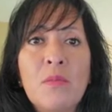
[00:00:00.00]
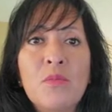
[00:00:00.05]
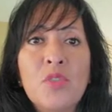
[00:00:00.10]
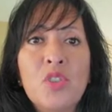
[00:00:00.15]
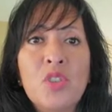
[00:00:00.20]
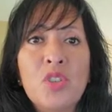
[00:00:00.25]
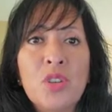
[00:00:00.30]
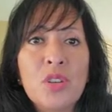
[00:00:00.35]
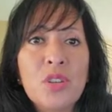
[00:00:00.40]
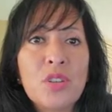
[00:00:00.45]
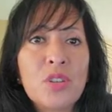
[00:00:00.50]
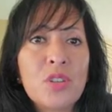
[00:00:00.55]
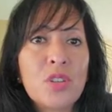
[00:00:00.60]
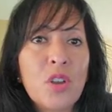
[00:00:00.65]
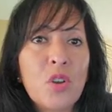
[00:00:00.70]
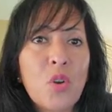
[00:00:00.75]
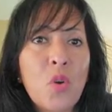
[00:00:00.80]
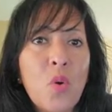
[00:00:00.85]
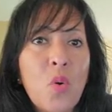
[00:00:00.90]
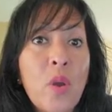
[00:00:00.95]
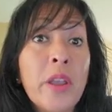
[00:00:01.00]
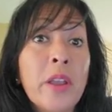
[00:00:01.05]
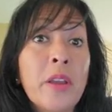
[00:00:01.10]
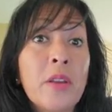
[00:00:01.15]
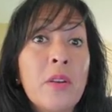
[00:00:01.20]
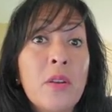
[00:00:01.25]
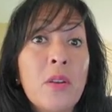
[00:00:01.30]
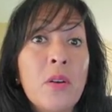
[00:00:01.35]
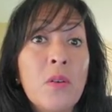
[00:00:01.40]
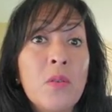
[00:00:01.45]
just quick
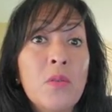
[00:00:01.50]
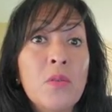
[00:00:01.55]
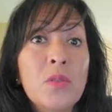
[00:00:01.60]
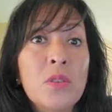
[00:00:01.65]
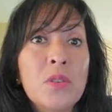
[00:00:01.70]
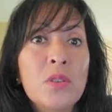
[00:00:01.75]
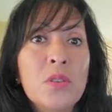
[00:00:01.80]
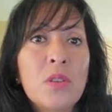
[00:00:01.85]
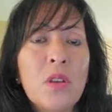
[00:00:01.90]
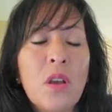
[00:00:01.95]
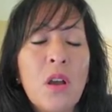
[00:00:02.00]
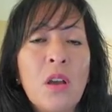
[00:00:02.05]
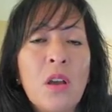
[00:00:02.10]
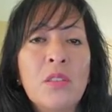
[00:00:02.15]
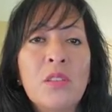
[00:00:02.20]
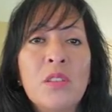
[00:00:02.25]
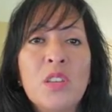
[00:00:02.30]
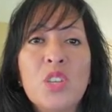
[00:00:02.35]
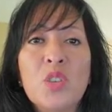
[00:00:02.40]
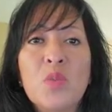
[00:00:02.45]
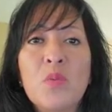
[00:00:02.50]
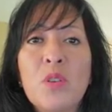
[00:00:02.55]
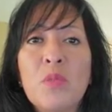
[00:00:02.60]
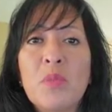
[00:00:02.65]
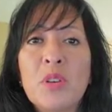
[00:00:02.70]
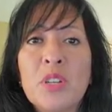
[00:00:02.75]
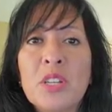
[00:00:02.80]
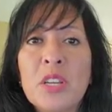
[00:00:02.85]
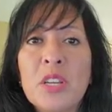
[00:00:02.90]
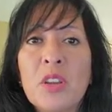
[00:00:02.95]
notes on this one
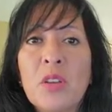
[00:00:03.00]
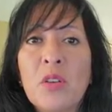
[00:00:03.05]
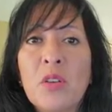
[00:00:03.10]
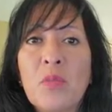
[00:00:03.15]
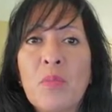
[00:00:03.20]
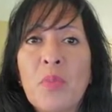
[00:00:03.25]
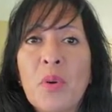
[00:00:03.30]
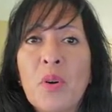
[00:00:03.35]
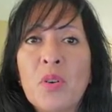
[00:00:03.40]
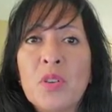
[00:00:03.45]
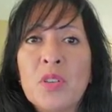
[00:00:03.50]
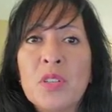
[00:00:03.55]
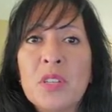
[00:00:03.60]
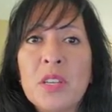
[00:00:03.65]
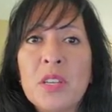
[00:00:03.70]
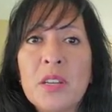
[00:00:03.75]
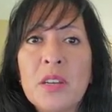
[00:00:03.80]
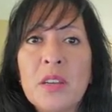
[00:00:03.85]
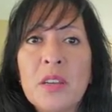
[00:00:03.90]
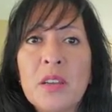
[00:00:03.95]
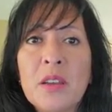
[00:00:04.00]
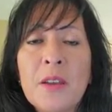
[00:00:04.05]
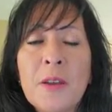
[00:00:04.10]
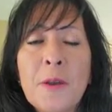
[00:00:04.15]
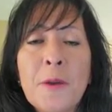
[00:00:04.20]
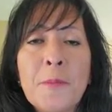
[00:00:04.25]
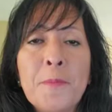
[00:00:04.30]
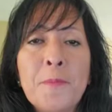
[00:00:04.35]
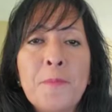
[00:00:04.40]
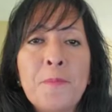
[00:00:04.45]
particular person
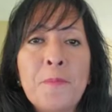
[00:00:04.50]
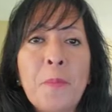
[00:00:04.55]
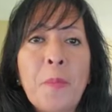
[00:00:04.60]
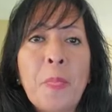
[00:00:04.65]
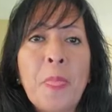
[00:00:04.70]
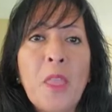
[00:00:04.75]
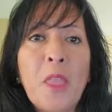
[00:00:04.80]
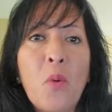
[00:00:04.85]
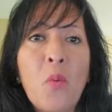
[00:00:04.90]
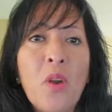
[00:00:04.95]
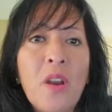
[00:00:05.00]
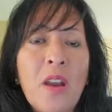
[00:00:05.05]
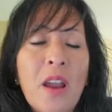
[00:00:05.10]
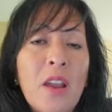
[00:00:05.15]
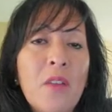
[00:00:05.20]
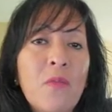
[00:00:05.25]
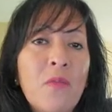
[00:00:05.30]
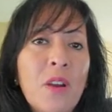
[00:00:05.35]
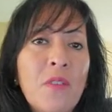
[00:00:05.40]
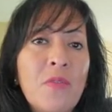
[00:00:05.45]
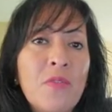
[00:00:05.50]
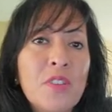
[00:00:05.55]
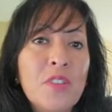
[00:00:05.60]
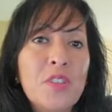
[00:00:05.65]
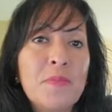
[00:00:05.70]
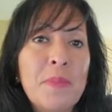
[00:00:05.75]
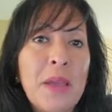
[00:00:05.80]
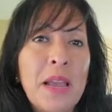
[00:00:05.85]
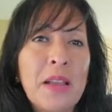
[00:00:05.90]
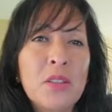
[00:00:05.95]
where I
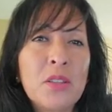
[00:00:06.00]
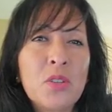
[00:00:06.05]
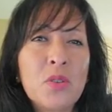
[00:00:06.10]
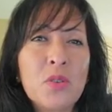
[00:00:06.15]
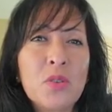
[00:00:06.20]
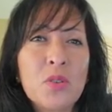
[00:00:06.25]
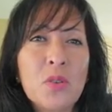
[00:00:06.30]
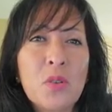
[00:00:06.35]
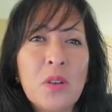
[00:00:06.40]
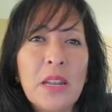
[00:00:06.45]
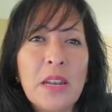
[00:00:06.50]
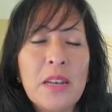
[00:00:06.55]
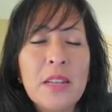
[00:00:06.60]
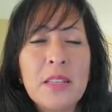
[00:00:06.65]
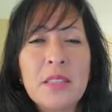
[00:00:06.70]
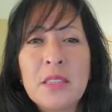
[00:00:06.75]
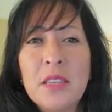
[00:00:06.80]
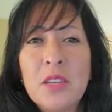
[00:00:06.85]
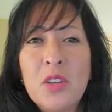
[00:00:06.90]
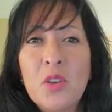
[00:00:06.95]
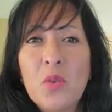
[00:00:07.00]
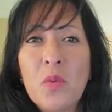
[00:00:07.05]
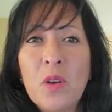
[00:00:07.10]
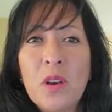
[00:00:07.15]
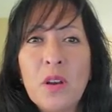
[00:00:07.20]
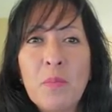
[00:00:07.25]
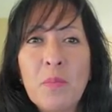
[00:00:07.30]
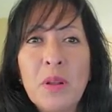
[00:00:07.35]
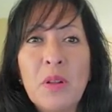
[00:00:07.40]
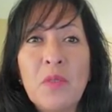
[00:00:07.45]
reference back to. So like, let's say you
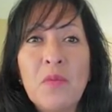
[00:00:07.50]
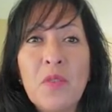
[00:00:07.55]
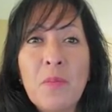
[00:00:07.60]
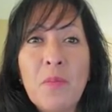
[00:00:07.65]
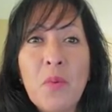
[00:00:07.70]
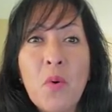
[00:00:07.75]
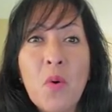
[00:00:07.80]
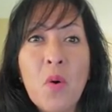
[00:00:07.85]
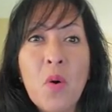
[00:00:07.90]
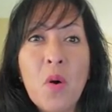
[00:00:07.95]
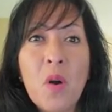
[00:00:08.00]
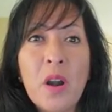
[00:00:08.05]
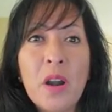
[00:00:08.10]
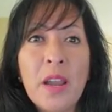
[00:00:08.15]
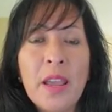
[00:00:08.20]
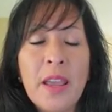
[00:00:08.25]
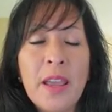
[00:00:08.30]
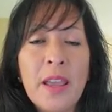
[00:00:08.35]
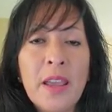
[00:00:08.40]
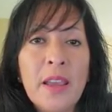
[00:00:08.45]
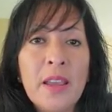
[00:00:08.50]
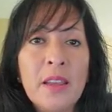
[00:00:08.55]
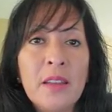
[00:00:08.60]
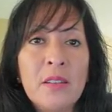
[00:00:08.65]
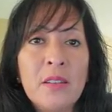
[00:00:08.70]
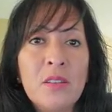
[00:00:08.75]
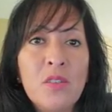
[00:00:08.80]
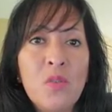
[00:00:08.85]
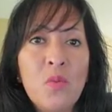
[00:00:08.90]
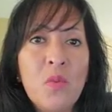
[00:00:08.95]
want to build rapport
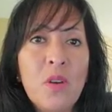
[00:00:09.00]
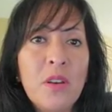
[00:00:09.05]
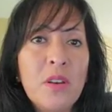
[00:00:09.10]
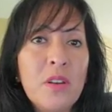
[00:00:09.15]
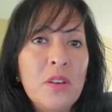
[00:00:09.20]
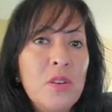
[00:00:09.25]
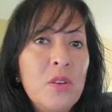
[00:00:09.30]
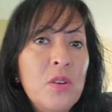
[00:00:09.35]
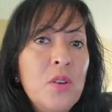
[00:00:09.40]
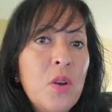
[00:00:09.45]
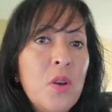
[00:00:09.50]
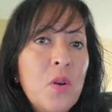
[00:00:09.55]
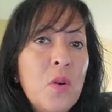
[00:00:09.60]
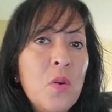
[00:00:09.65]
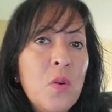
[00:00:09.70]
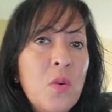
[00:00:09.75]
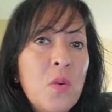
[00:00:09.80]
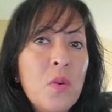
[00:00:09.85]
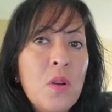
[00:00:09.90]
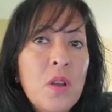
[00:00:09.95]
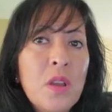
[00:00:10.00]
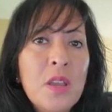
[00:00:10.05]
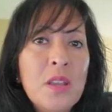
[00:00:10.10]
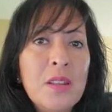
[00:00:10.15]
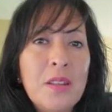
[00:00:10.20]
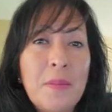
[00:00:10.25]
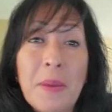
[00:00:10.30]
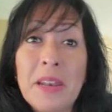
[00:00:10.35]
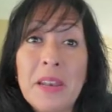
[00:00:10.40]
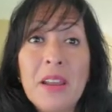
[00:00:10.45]
and you want to know,
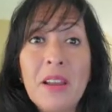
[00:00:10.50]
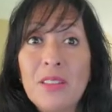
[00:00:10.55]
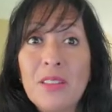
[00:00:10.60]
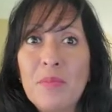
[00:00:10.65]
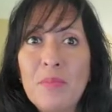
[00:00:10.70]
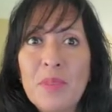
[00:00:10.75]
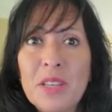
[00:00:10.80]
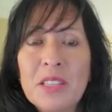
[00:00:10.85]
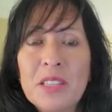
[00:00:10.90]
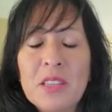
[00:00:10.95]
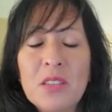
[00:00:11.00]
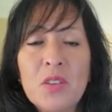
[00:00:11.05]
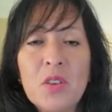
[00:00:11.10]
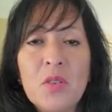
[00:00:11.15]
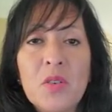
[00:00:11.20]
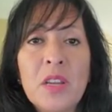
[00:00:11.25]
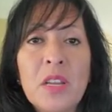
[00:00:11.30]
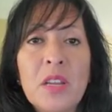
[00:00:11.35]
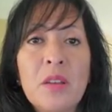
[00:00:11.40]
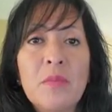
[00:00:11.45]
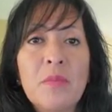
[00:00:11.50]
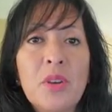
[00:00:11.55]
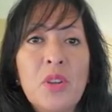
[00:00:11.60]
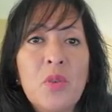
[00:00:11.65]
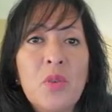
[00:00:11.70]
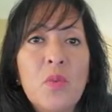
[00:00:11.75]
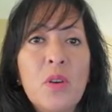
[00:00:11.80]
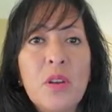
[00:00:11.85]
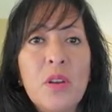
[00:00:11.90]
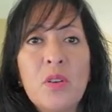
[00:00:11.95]
depending on the business you're in, but
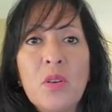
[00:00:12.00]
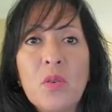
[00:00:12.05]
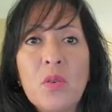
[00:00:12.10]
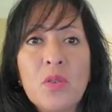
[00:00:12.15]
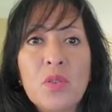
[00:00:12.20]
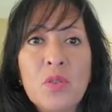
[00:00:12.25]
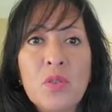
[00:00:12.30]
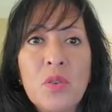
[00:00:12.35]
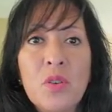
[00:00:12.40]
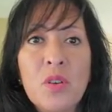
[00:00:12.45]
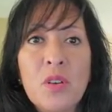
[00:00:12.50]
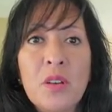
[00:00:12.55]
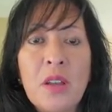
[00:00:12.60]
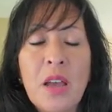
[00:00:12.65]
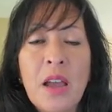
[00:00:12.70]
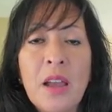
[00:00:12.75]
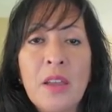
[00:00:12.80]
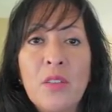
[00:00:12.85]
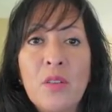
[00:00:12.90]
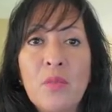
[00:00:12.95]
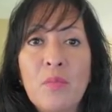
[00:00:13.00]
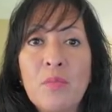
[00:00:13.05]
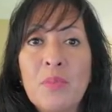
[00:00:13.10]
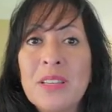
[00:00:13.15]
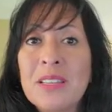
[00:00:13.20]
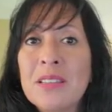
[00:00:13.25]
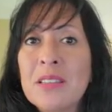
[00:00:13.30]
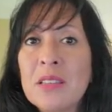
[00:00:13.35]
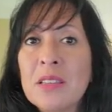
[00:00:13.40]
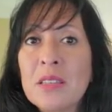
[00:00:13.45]
you want to know certain either
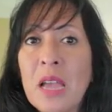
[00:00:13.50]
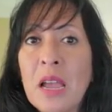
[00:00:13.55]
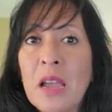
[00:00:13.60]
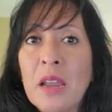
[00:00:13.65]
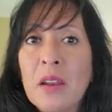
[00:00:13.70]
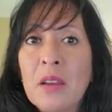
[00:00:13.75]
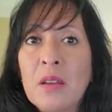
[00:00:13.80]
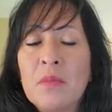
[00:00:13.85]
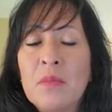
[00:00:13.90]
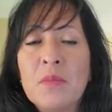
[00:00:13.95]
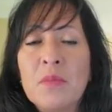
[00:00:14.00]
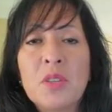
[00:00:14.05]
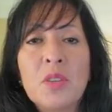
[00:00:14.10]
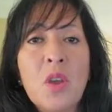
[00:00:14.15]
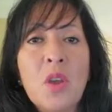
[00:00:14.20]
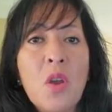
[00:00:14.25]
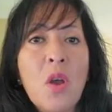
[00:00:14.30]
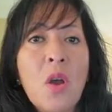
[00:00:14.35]
business items